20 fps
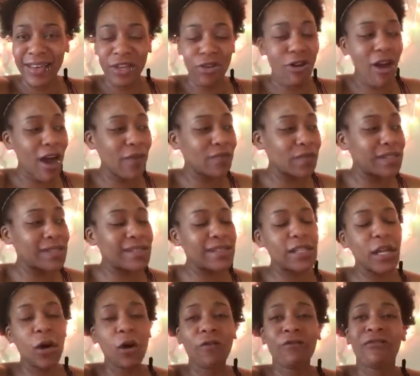you have to
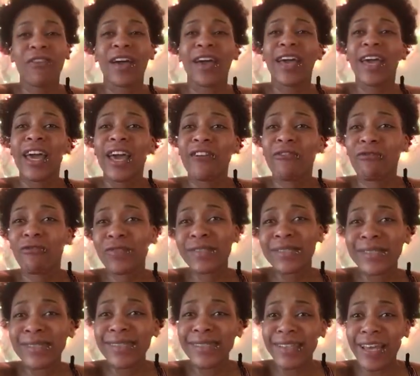still forgive
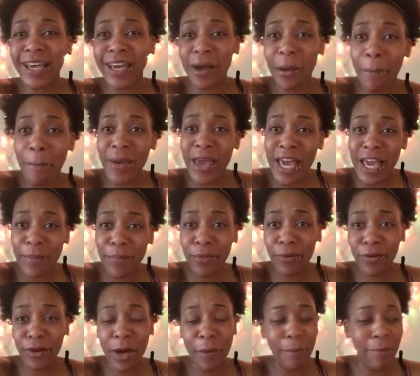sick
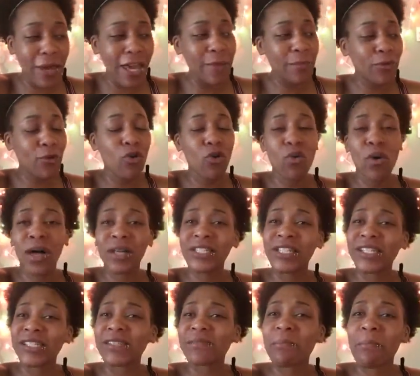people and people who are
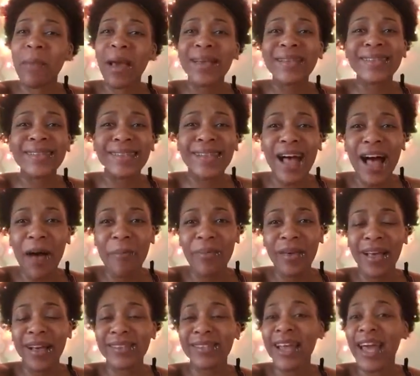just messed up
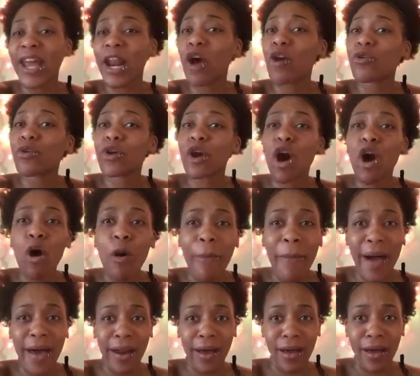because they don't know
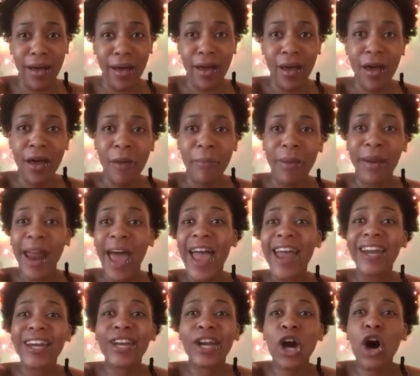better. But
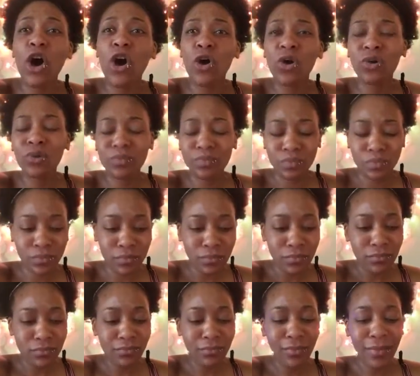I know
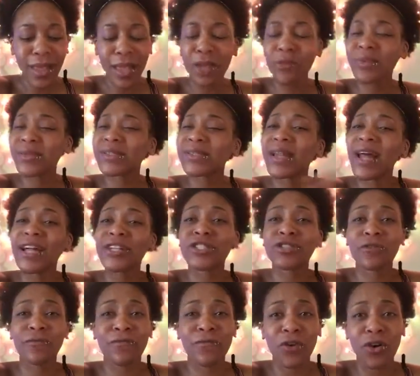it was
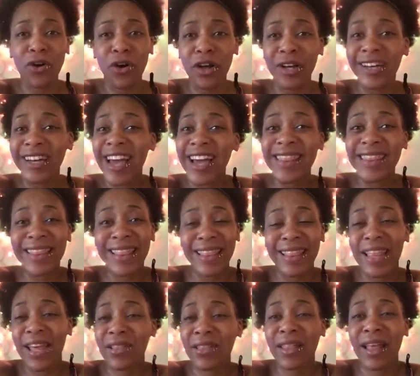not your fault.
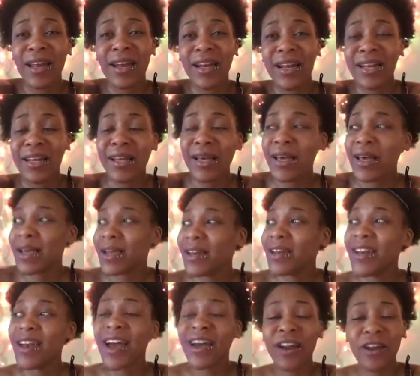Nothing,
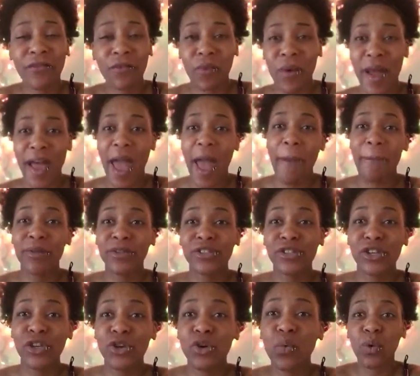none of what happened
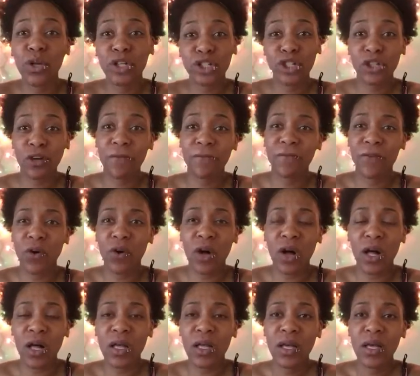to was your
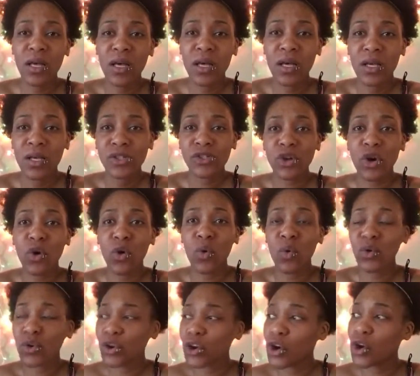fault.
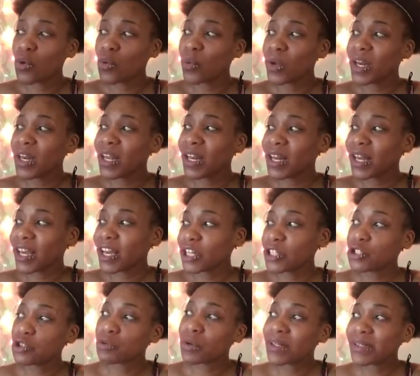So, you know, we need to
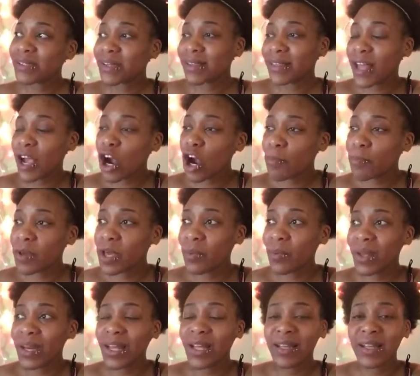get you into
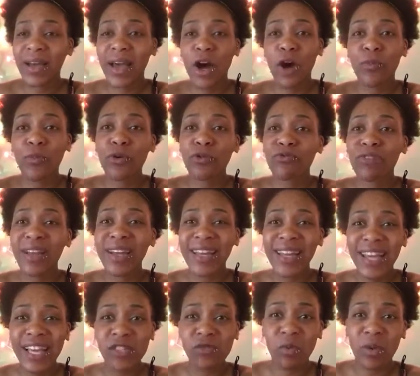therapy. We need to help you
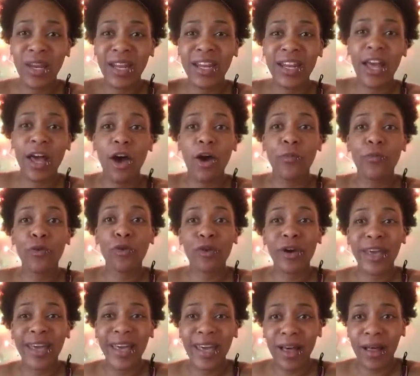release. We need to help
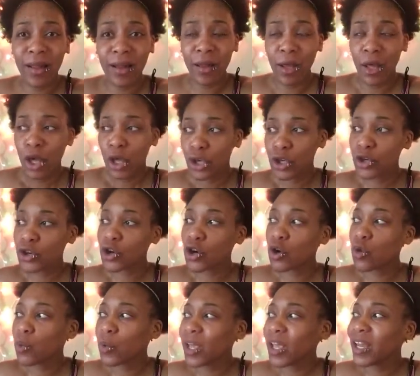you heal. You
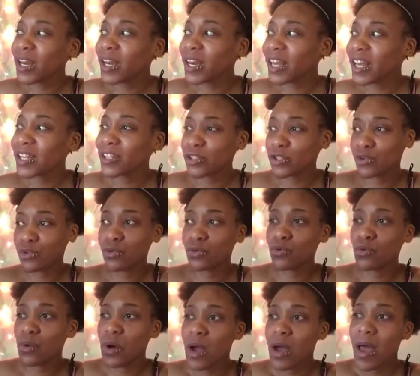know, we need
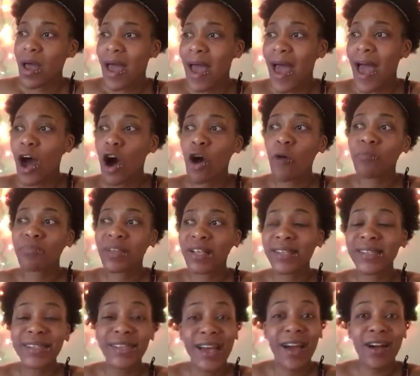to help
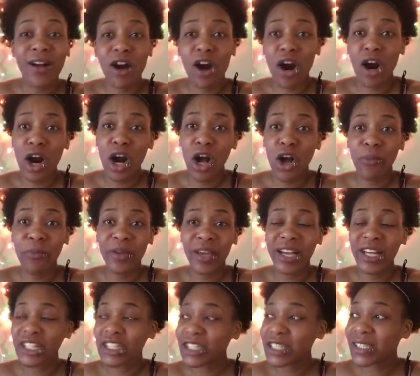this young girl,
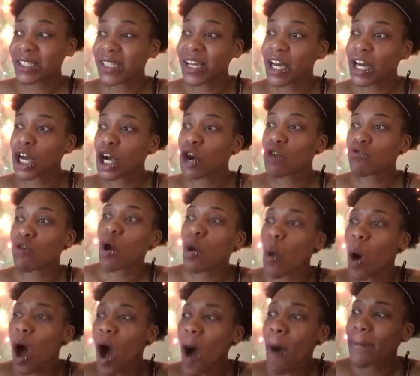because she's going to
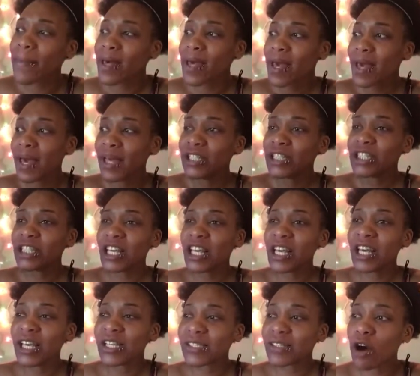grow up and
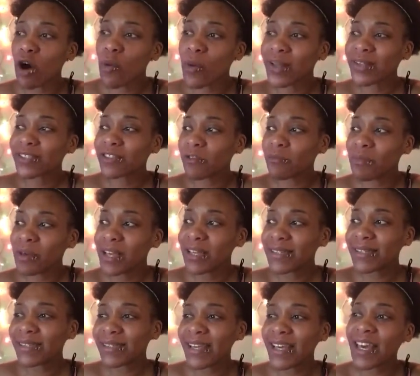she is going to be
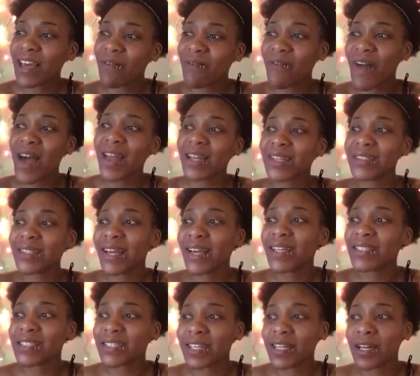seeking
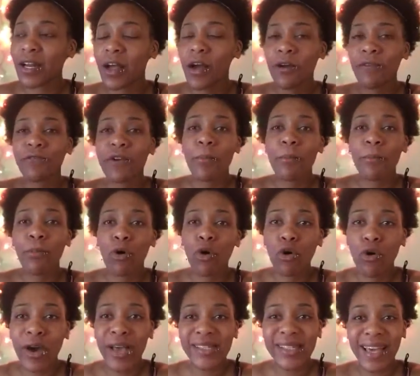validation from
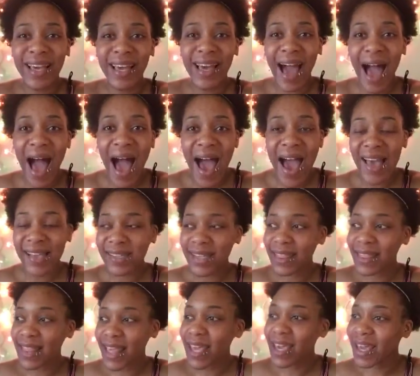boys and guys
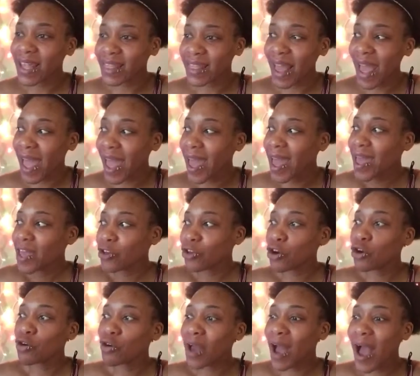and thinking that,
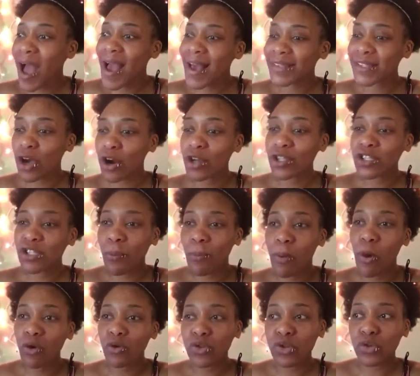you know, guys are
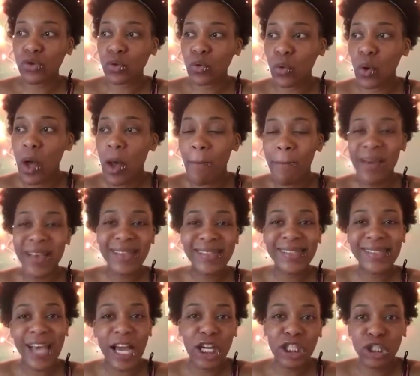supposed to be
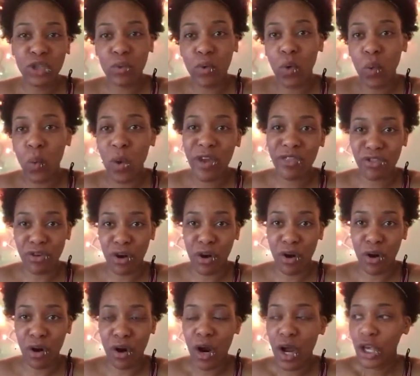sexual with
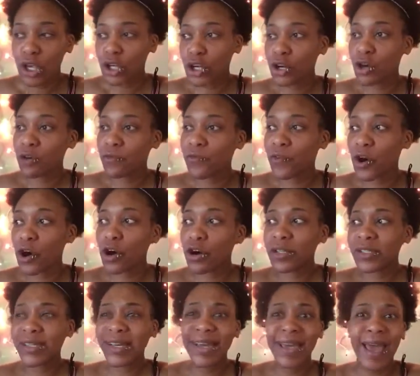her, you know, for
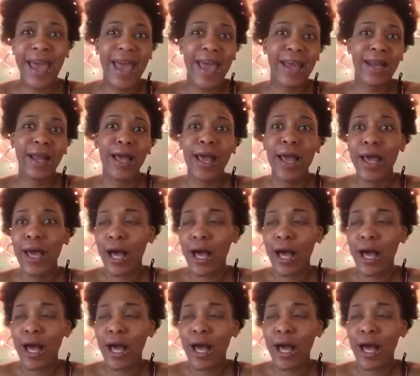her to gain